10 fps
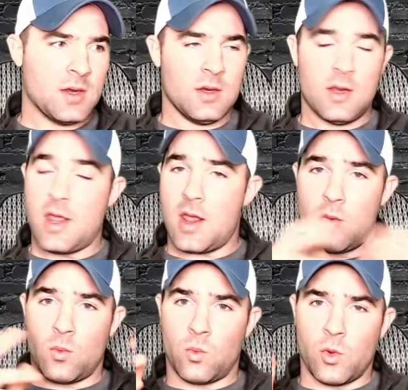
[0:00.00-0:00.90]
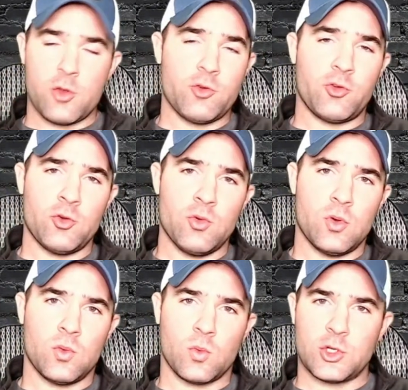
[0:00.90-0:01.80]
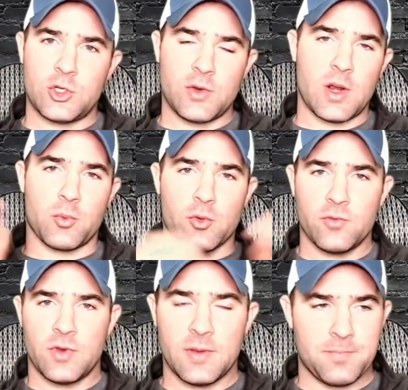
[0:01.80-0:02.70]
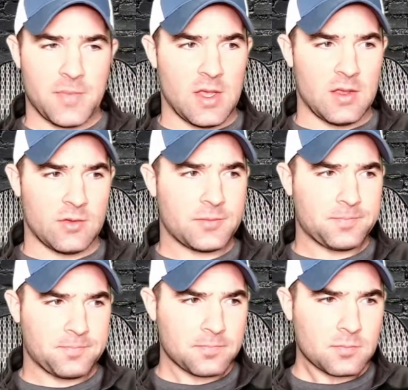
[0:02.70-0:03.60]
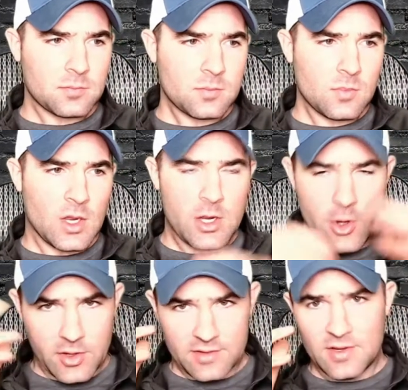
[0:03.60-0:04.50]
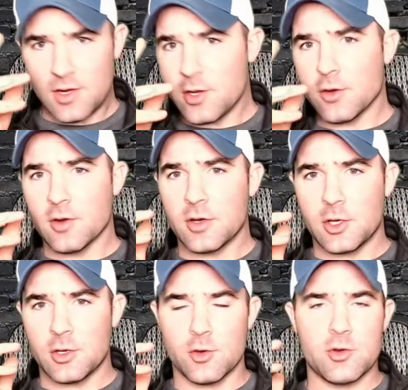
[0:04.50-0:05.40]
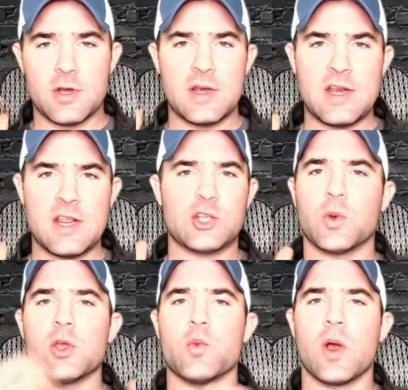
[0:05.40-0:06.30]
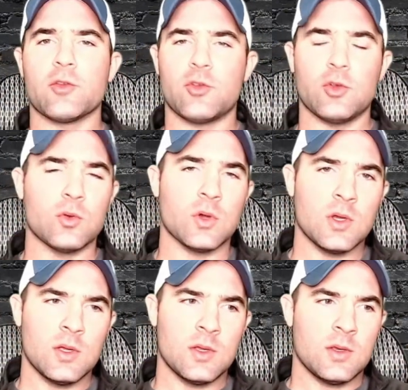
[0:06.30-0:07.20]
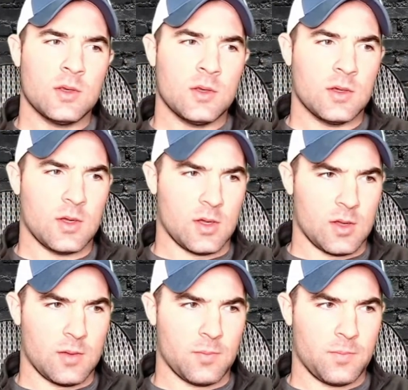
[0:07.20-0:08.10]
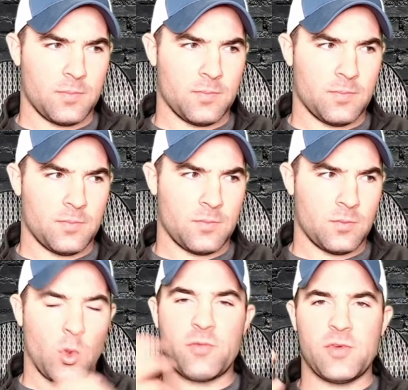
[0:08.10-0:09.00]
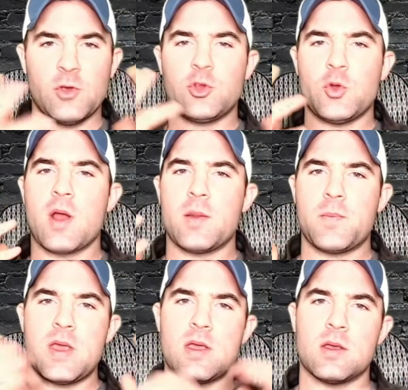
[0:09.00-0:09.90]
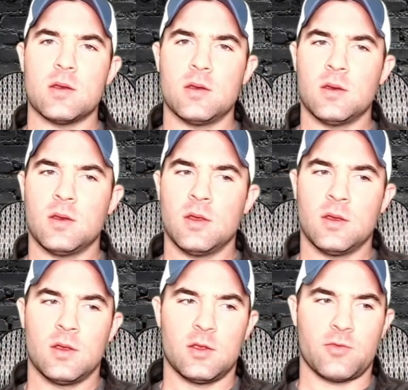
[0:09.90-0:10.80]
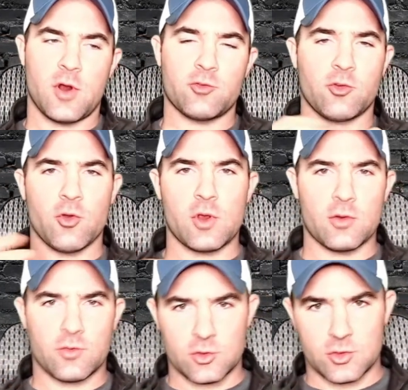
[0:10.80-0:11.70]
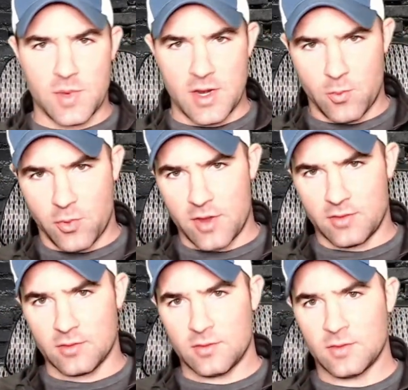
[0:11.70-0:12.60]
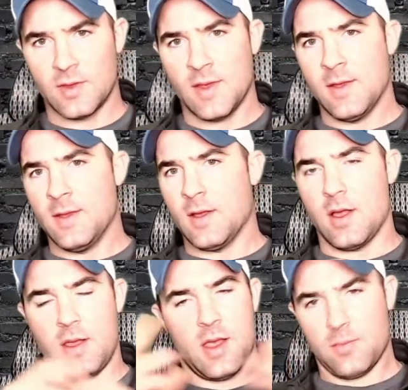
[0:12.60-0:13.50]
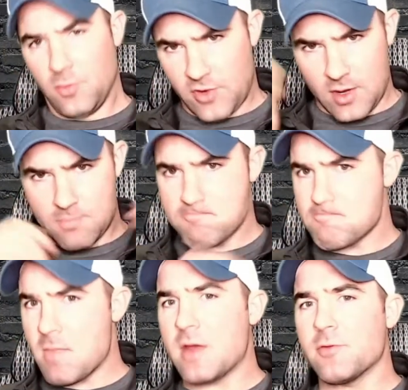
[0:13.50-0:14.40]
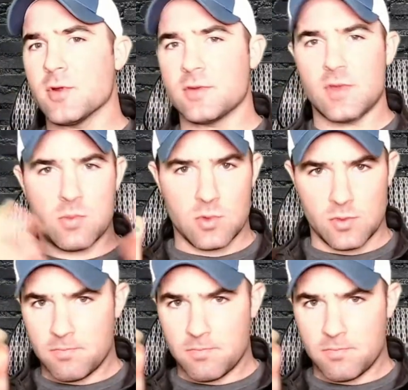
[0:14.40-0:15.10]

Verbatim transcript: And what you do once you get approved is, you know, consider your your niche, what you want to, um, what field you want to be in, as far as growing your social media presence. Uh, again, take mine for example,